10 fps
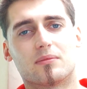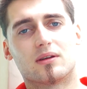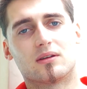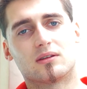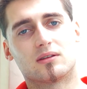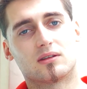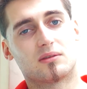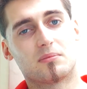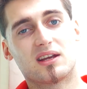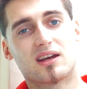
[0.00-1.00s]

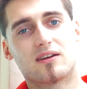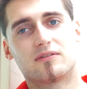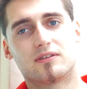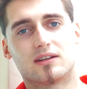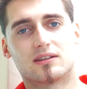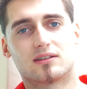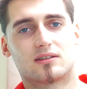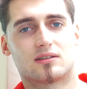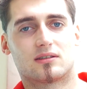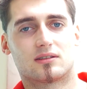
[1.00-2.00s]
It may have that
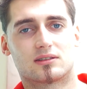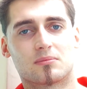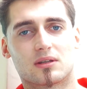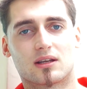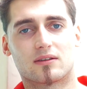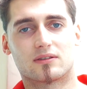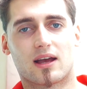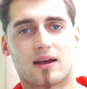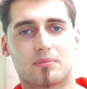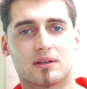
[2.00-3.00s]
something had
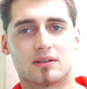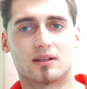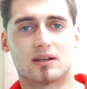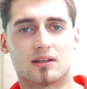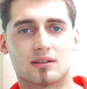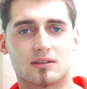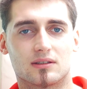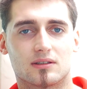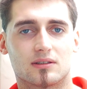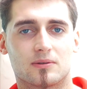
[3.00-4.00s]
happened and
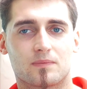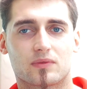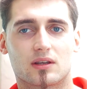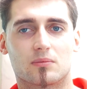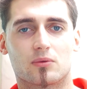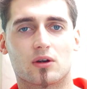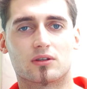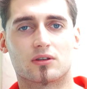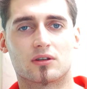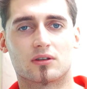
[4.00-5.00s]
it
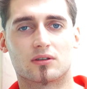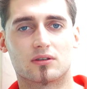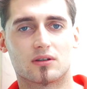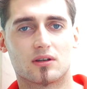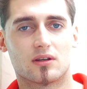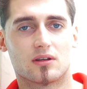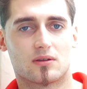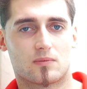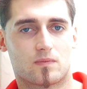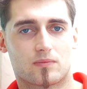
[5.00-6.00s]
brought your
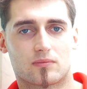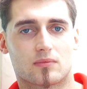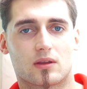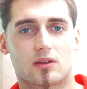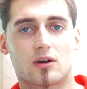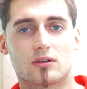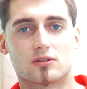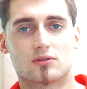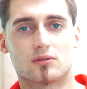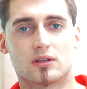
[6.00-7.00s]

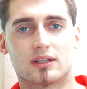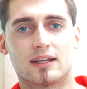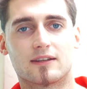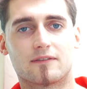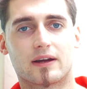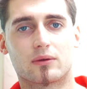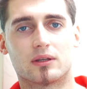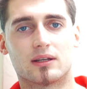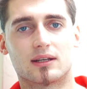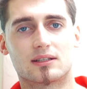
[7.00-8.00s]
thoughts to identify
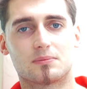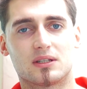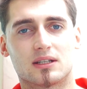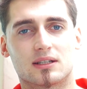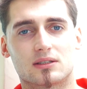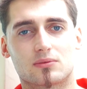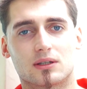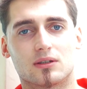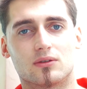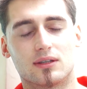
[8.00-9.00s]
with an experience where
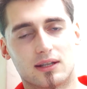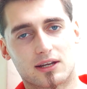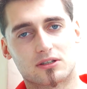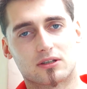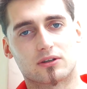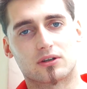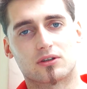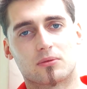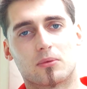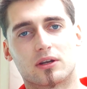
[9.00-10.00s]
you did actually hurt
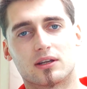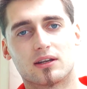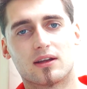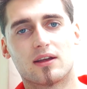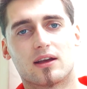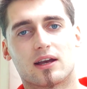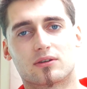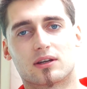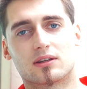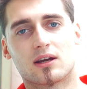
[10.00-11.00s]
your body, and
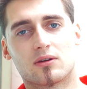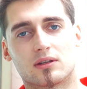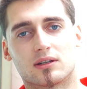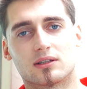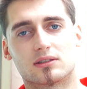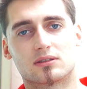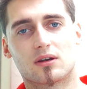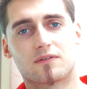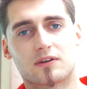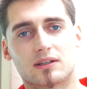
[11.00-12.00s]
right now there is
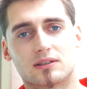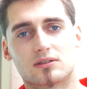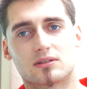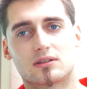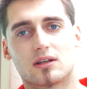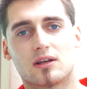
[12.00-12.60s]
reference